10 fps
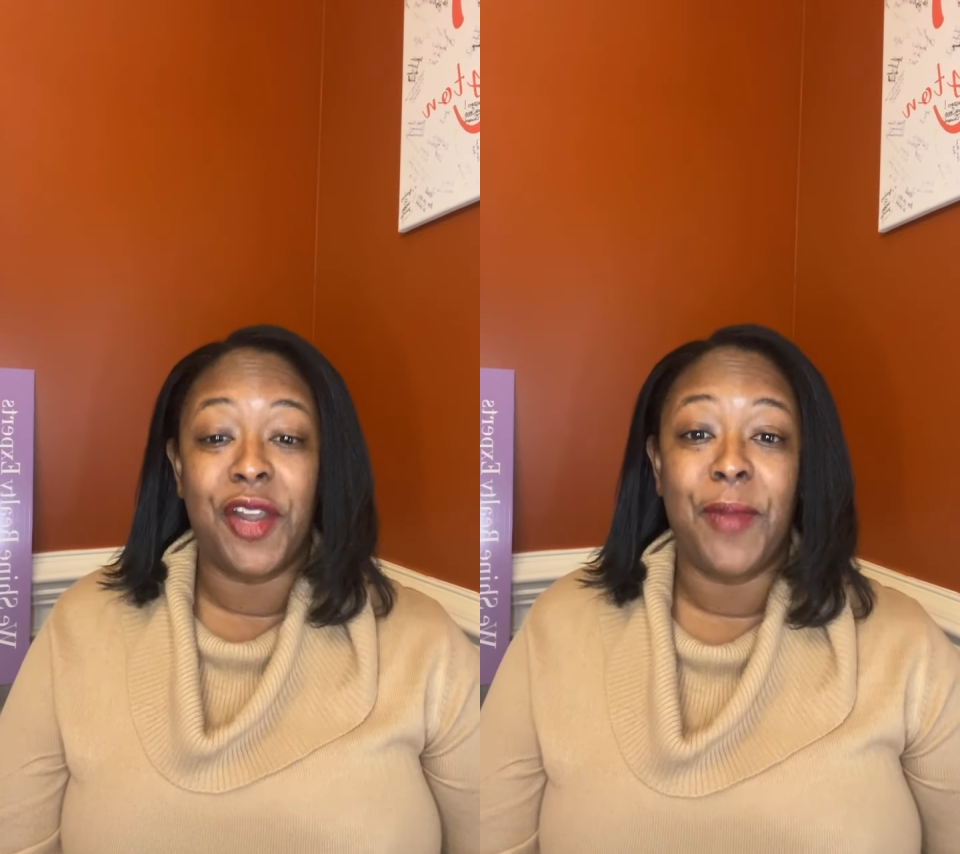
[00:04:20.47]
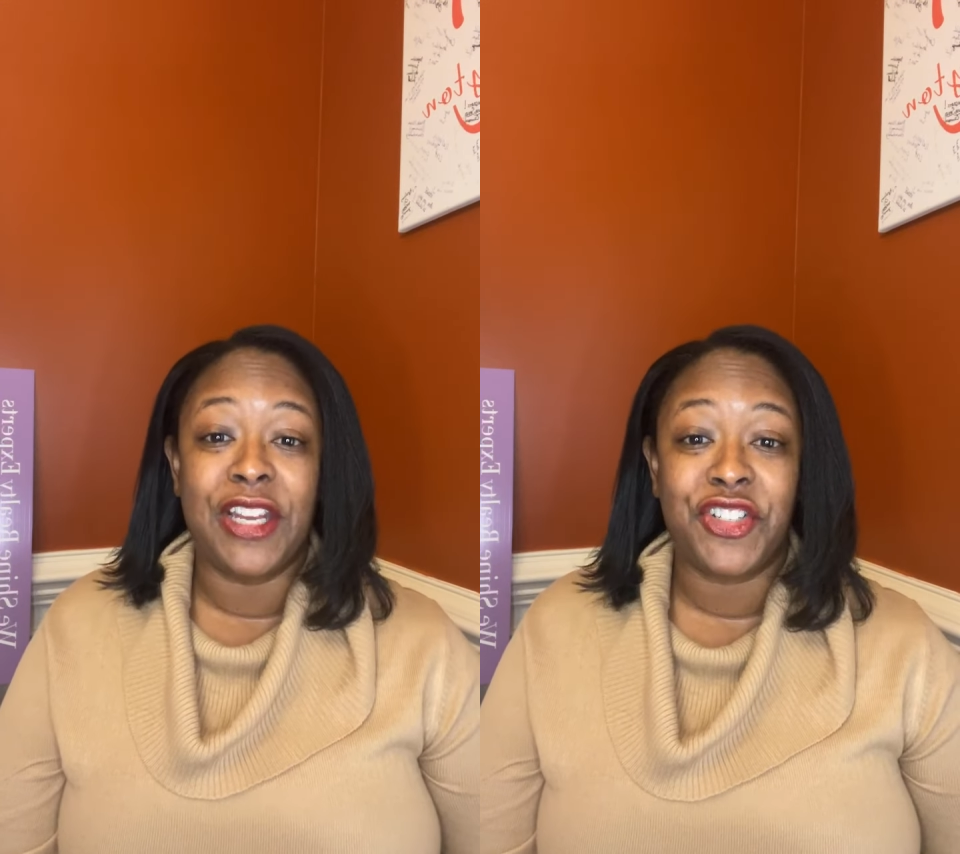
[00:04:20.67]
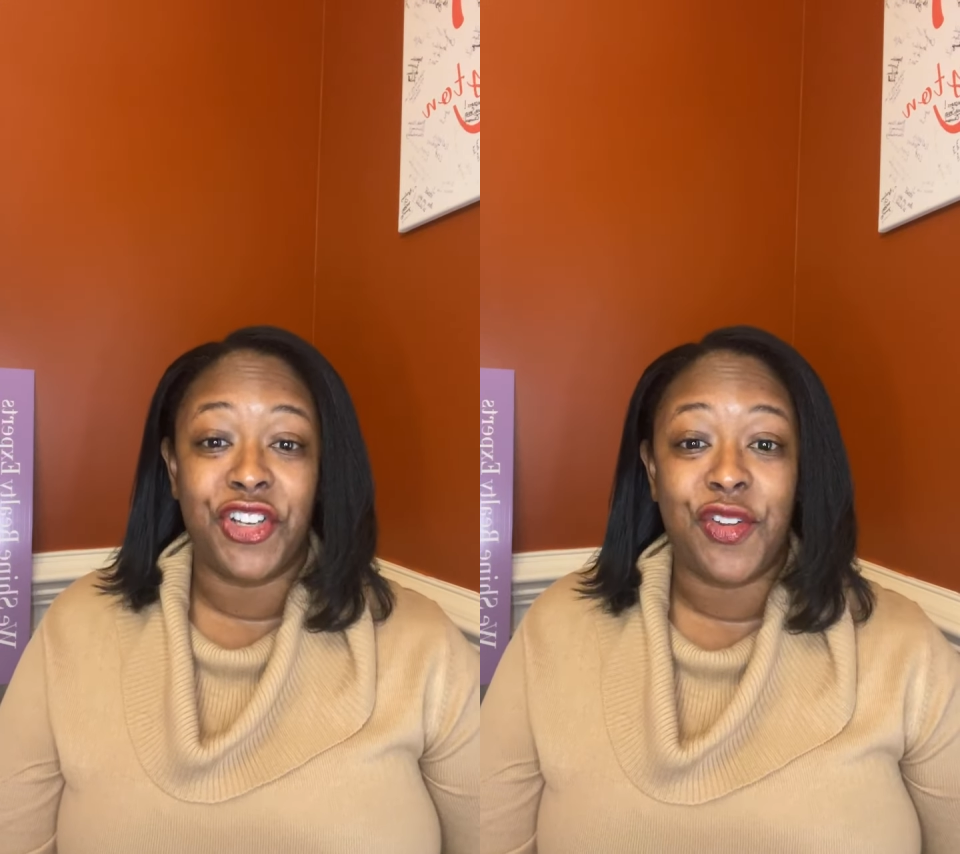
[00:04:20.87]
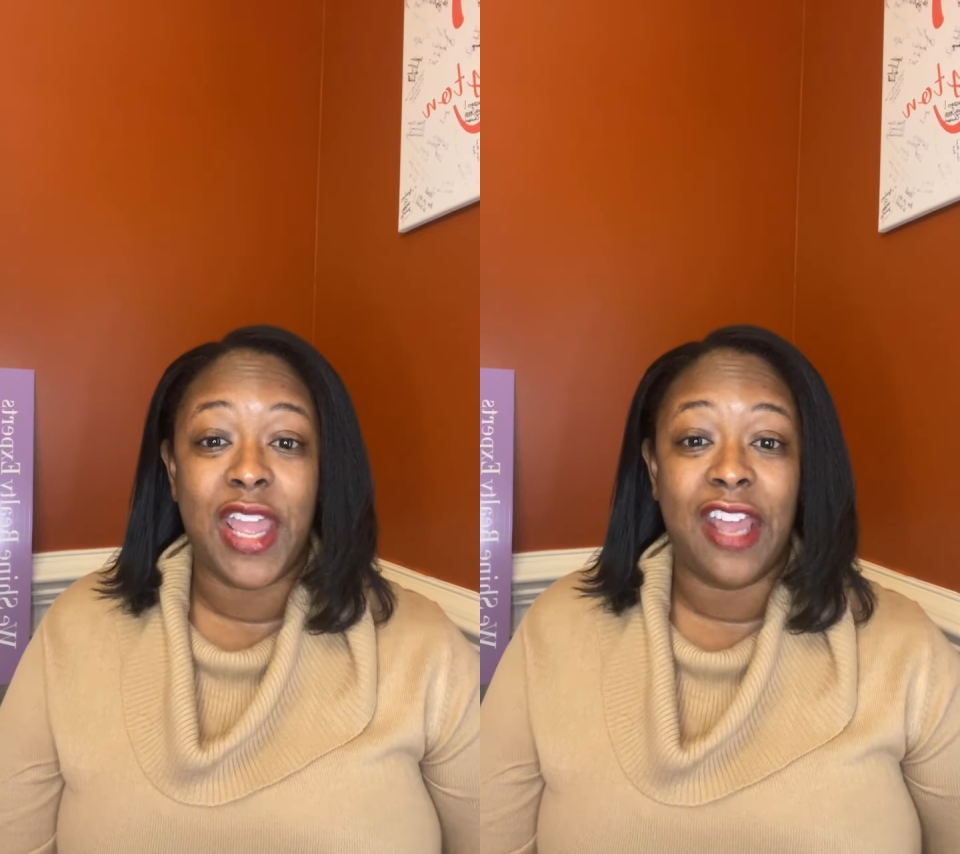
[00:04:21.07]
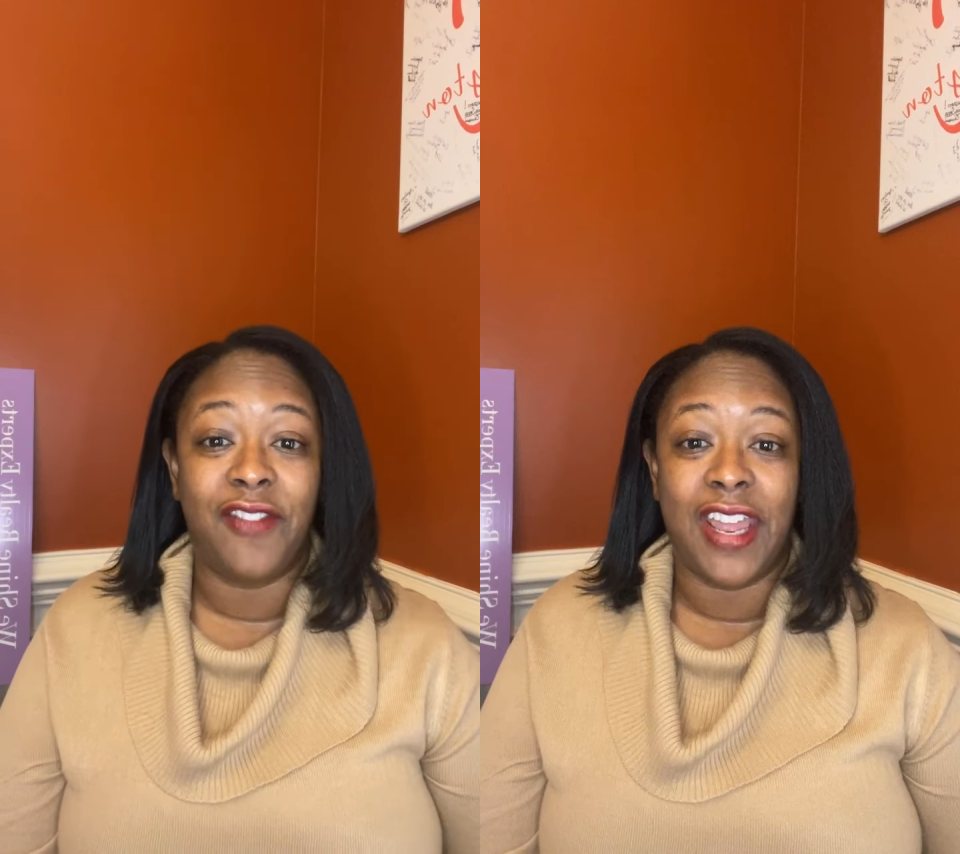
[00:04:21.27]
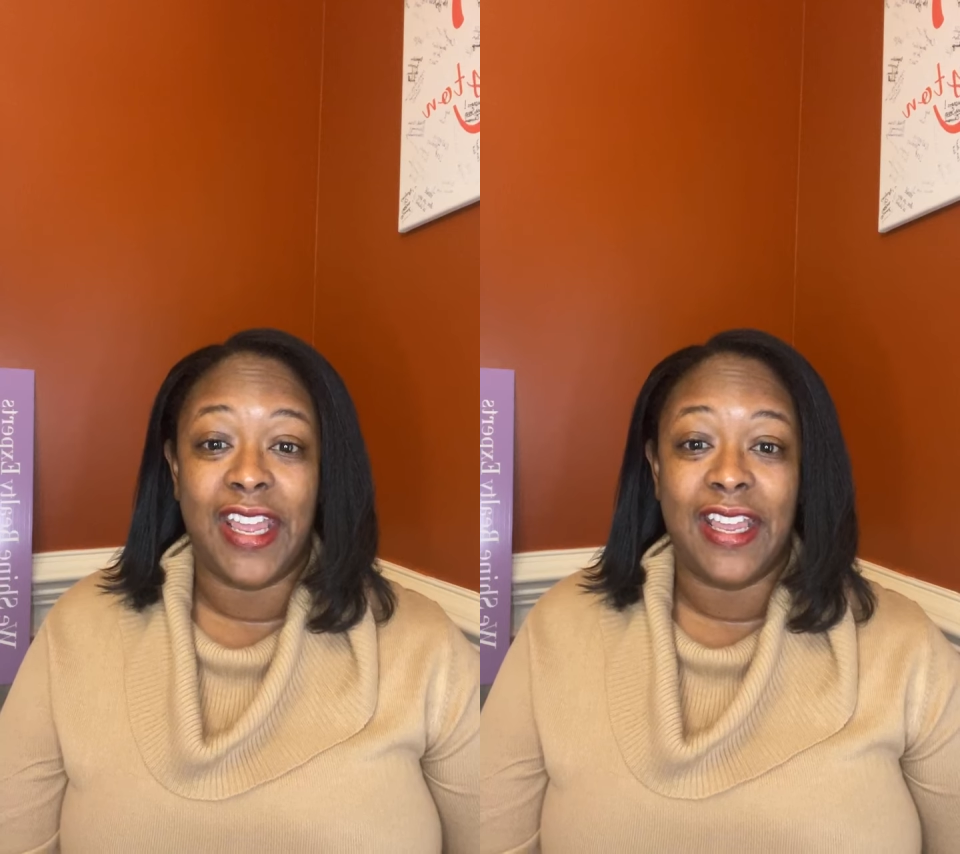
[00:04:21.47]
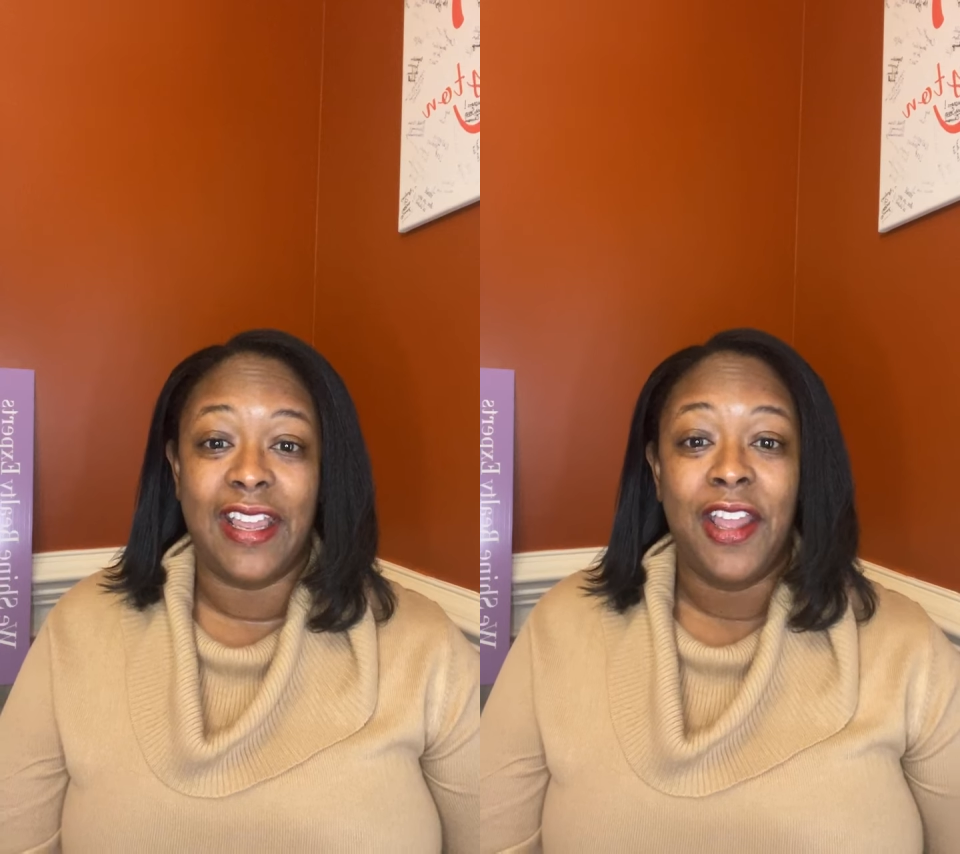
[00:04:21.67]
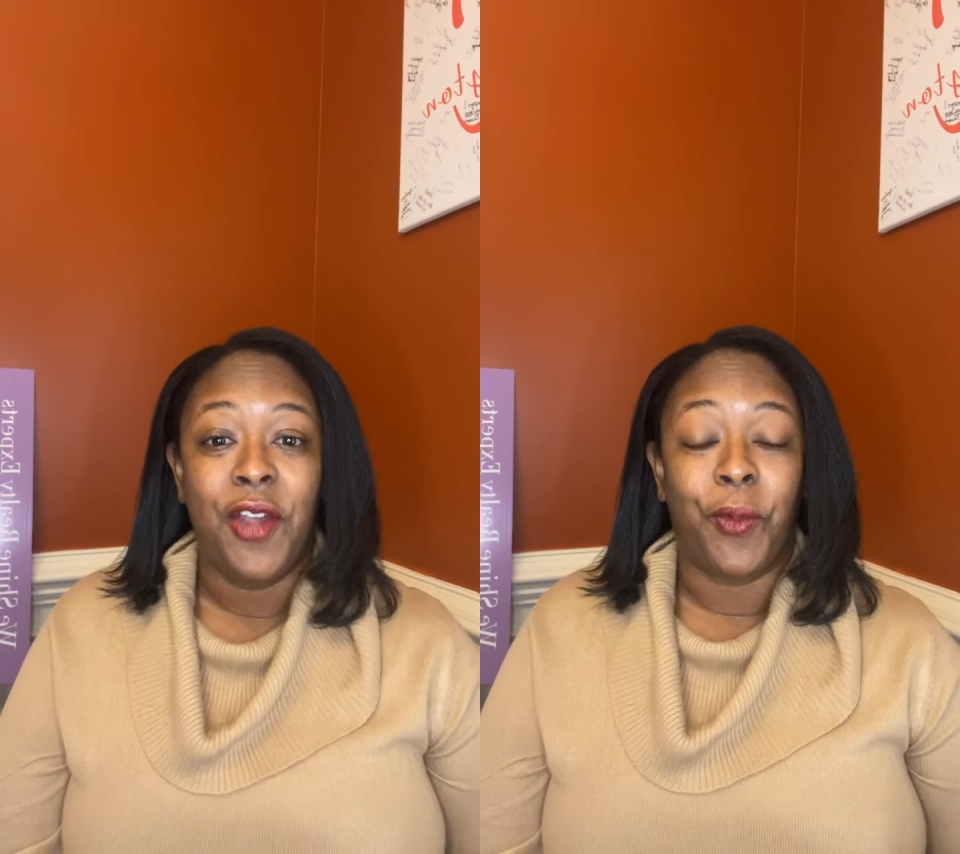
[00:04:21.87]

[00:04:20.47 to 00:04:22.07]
to make sure you have a